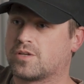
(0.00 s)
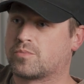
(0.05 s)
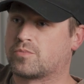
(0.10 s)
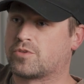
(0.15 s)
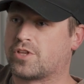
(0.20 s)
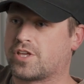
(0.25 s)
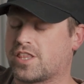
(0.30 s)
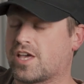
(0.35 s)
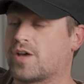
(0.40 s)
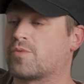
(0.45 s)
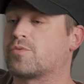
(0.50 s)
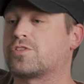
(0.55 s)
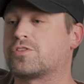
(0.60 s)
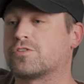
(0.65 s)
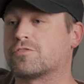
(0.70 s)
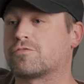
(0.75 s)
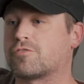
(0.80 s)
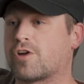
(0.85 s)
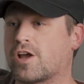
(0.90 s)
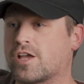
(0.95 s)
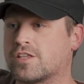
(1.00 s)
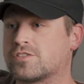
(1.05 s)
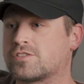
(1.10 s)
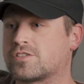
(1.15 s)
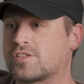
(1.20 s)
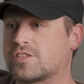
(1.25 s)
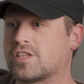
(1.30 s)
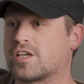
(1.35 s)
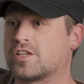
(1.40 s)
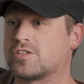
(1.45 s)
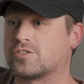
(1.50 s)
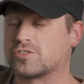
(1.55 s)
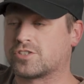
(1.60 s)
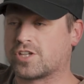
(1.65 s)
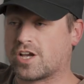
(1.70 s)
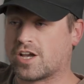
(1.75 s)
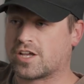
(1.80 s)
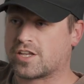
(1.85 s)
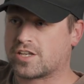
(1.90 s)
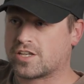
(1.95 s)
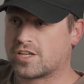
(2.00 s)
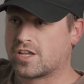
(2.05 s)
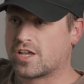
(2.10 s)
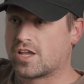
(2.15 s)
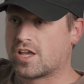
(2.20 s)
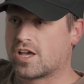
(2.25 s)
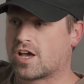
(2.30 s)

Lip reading: play that with your friends and then you're done,